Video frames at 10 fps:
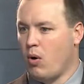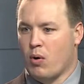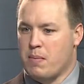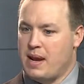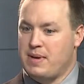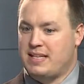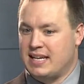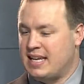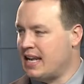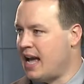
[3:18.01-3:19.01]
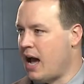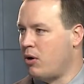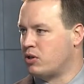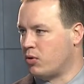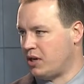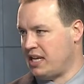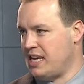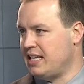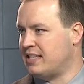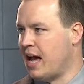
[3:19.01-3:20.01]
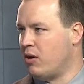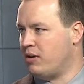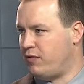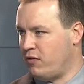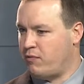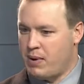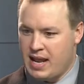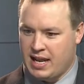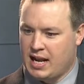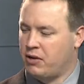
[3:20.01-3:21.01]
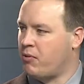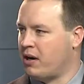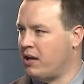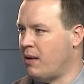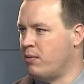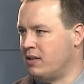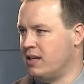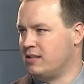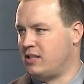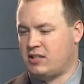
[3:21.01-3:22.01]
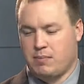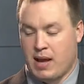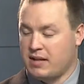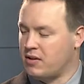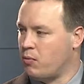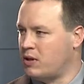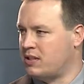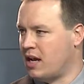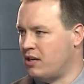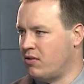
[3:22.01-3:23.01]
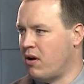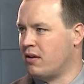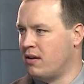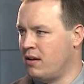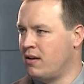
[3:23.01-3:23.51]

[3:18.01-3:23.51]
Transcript: or maybe to get out or to ease out if you've been in and running up with this. It just depends on which side you're on.